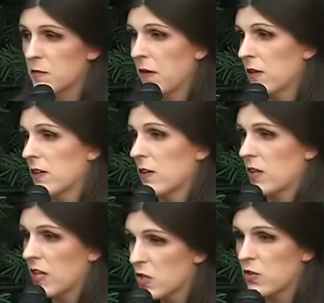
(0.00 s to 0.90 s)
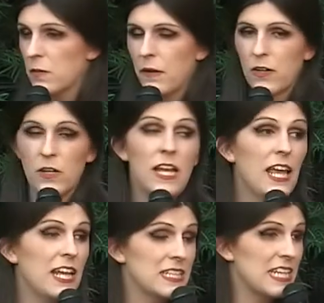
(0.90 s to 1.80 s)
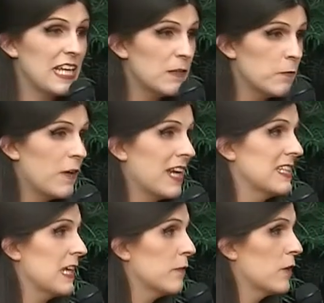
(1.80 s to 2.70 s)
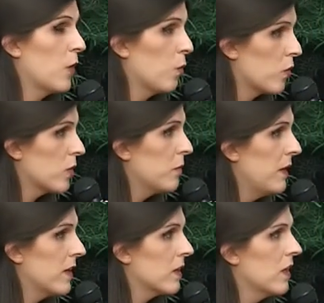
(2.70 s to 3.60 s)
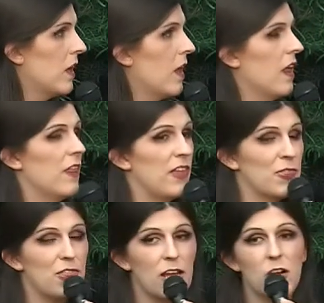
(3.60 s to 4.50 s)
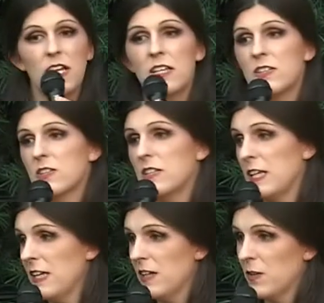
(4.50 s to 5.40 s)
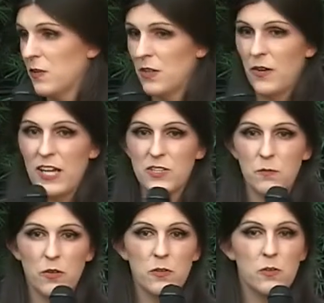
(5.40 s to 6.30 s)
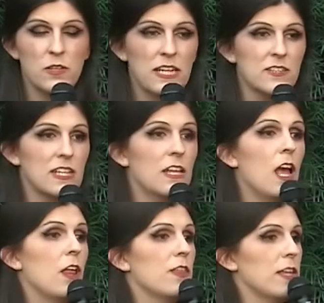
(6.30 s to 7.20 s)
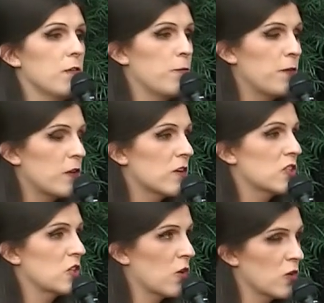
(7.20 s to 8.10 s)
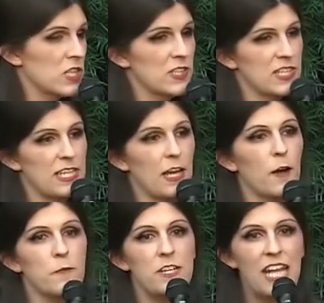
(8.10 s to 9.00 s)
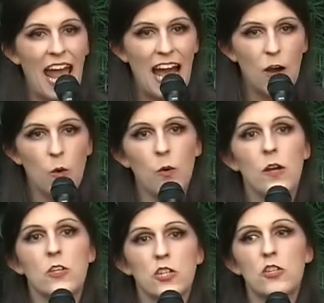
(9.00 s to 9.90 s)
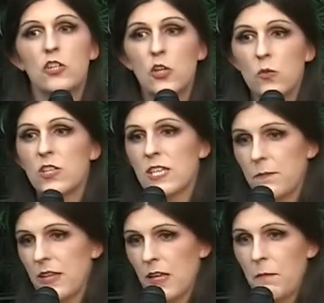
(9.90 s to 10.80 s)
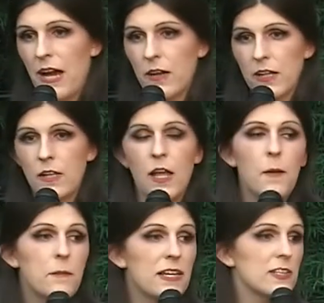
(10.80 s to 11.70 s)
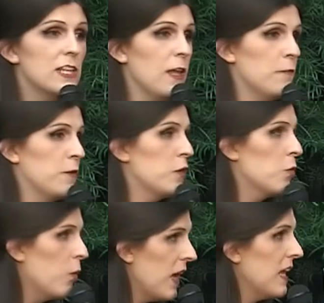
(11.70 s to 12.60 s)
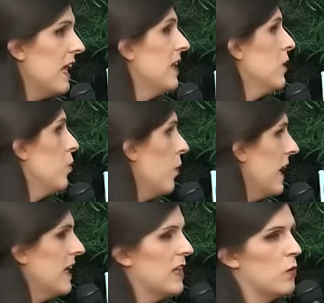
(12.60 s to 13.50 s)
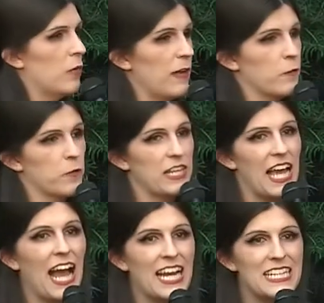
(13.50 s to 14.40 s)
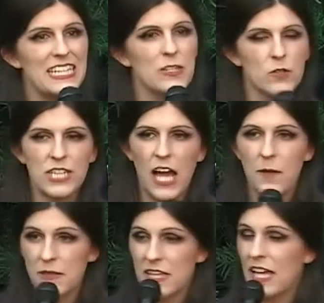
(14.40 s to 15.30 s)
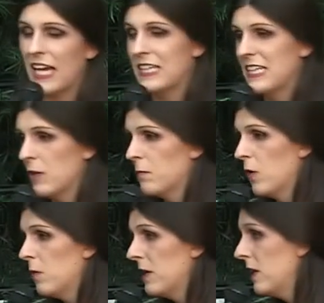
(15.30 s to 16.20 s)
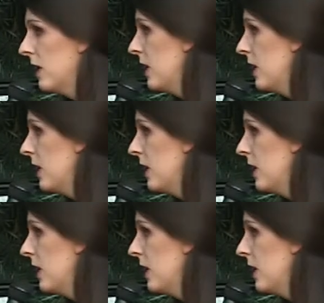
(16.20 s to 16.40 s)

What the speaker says: better, and our country better, and in fact, even our world better, that there is the, as Martin Luther King said, the fierce urgency of now to do something about it. Because if you wait and you wait and you wait for the ideal time at the ideal moment,